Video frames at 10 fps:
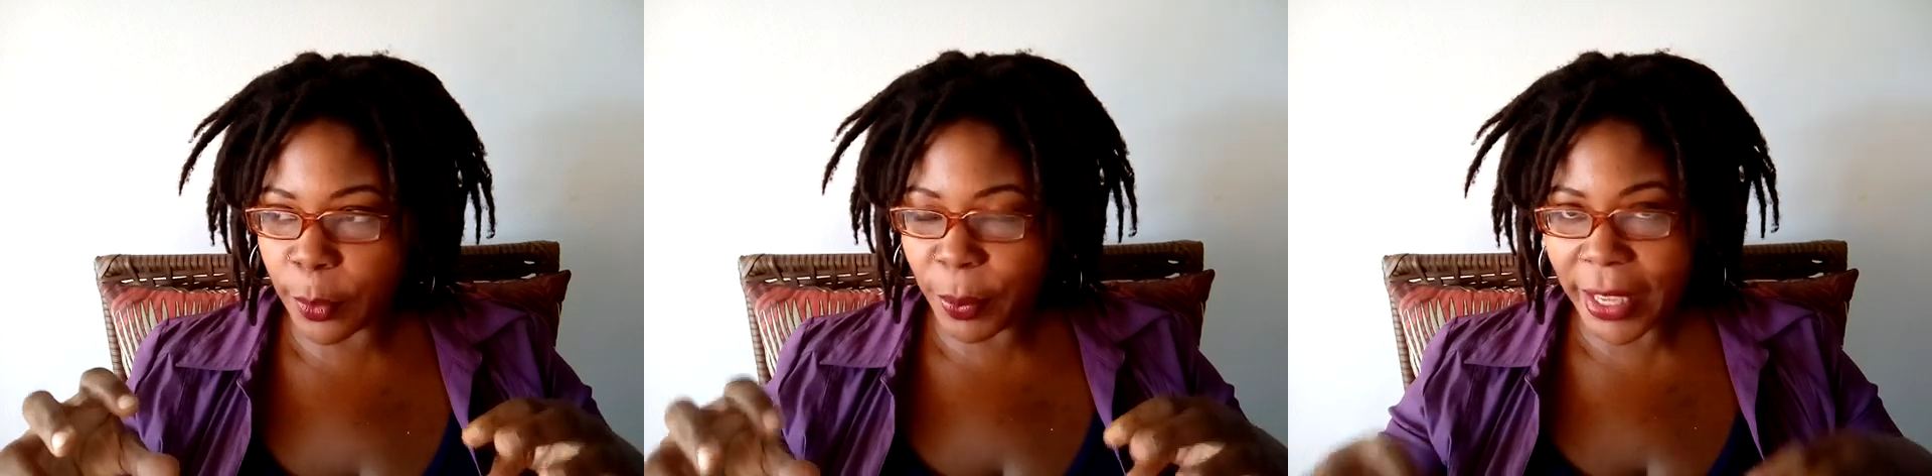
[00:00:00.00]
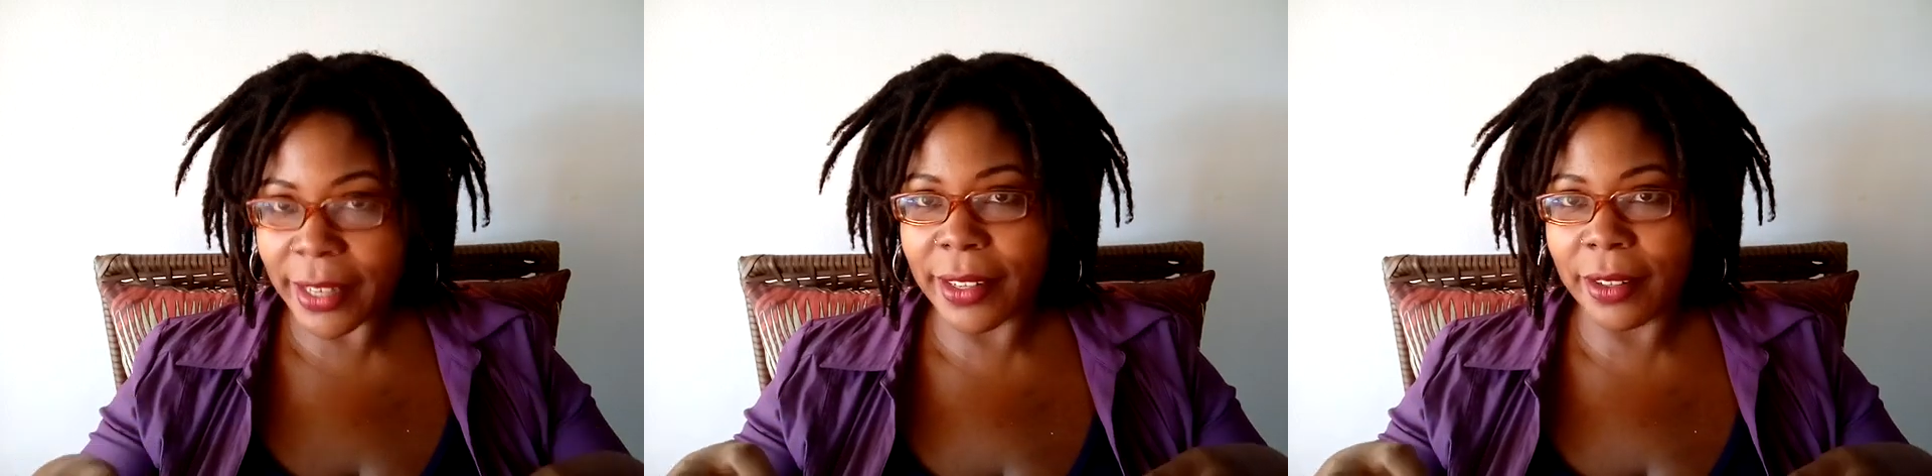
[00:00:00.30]

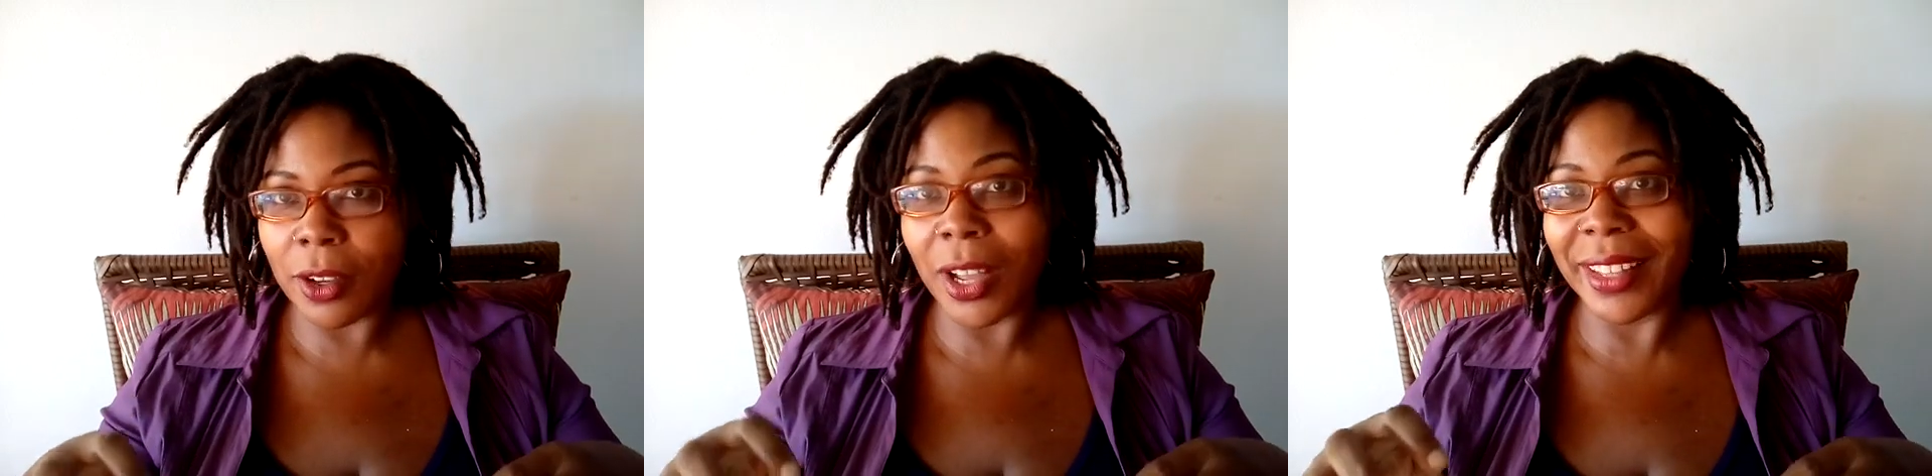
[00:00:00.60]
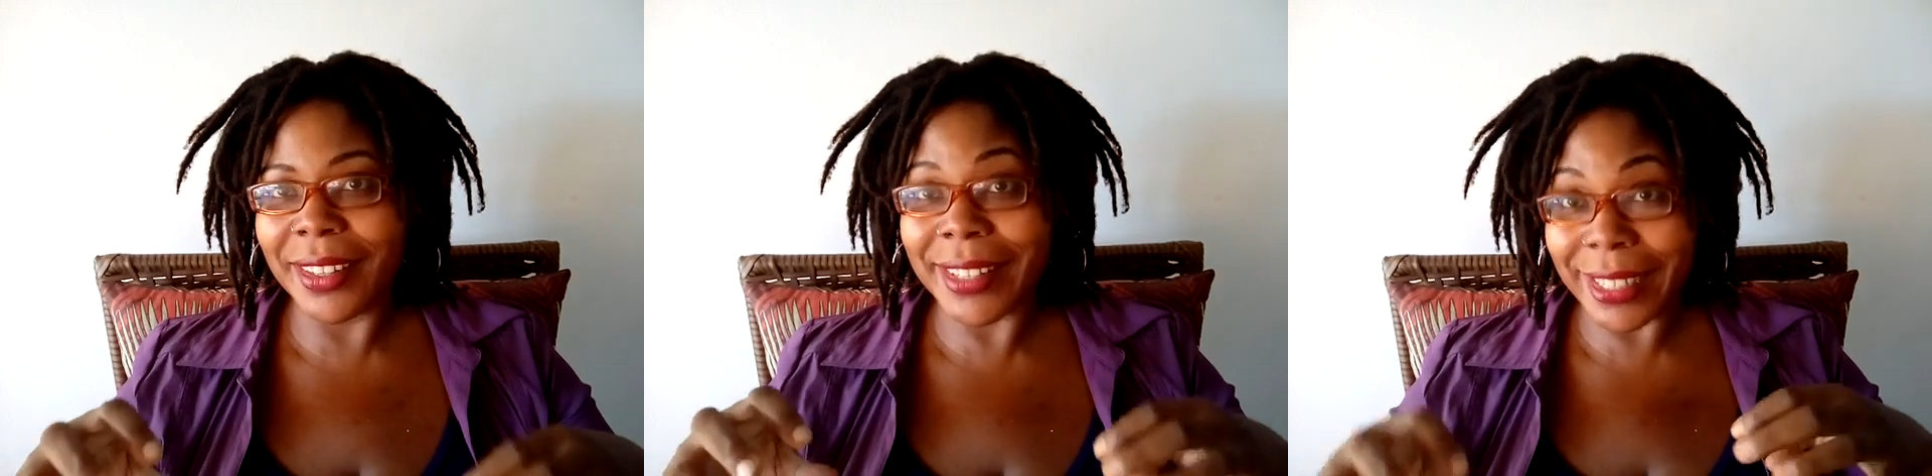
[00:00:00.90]
dependent
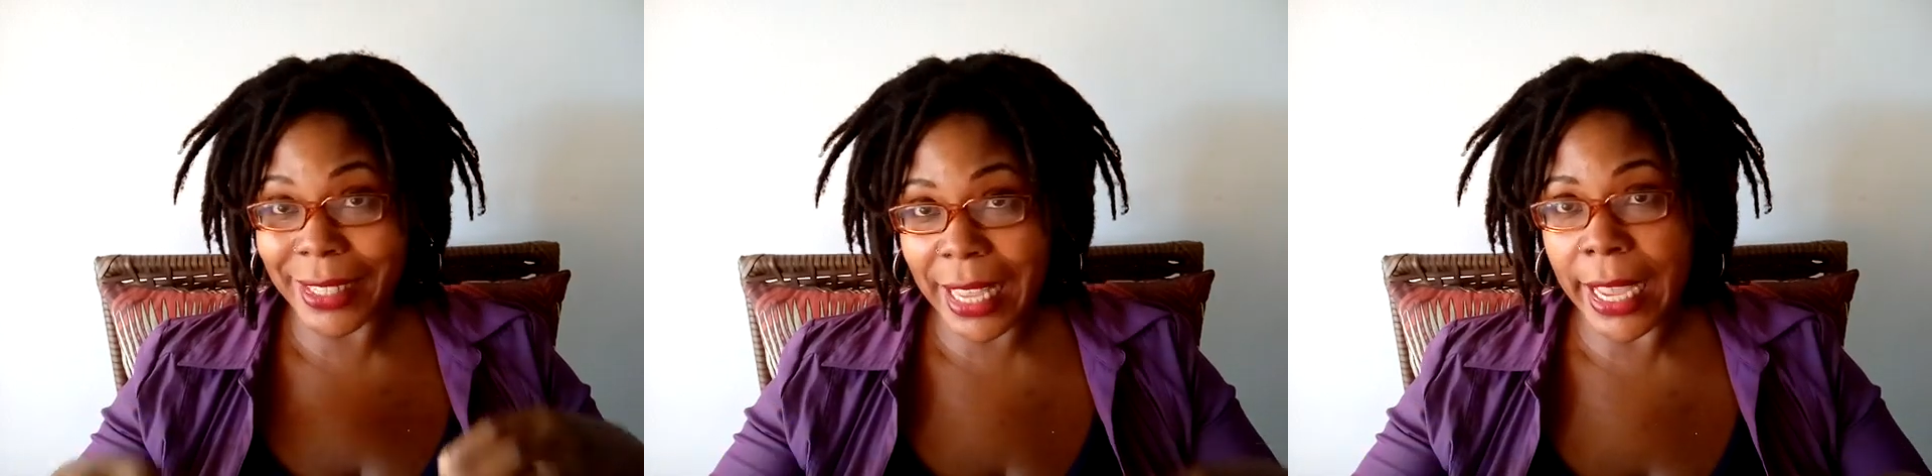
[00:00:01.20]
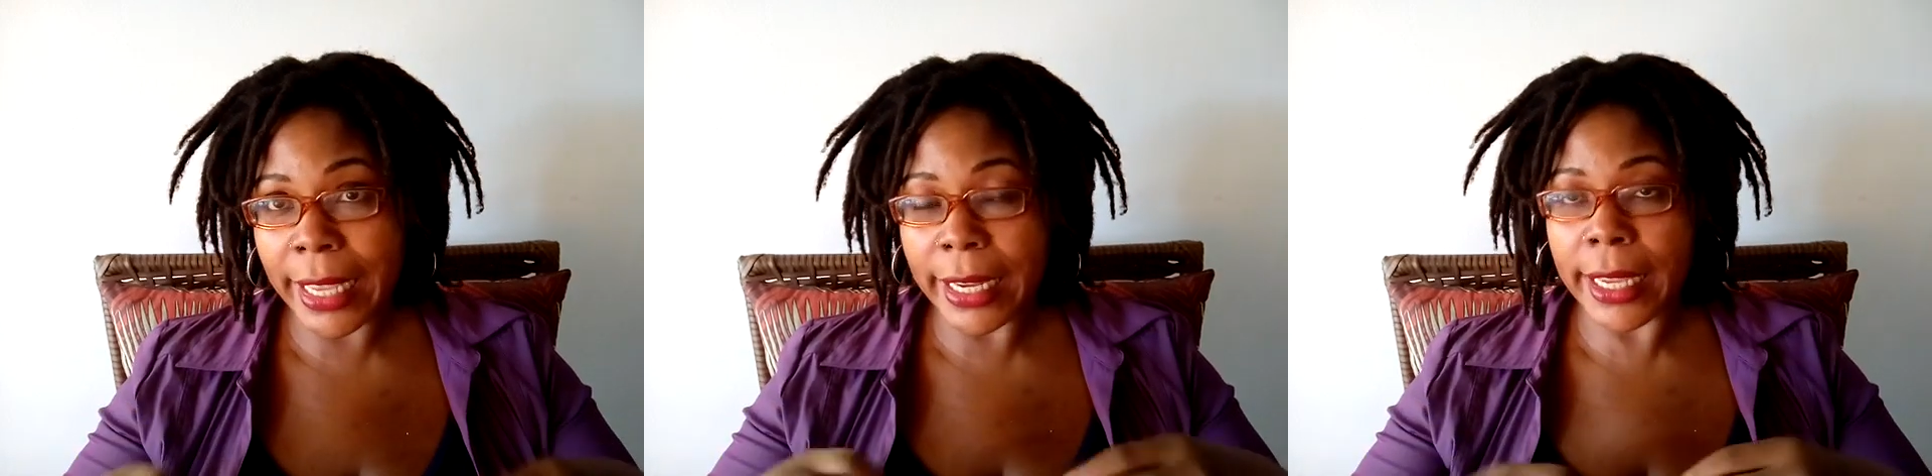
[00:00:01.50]
on the society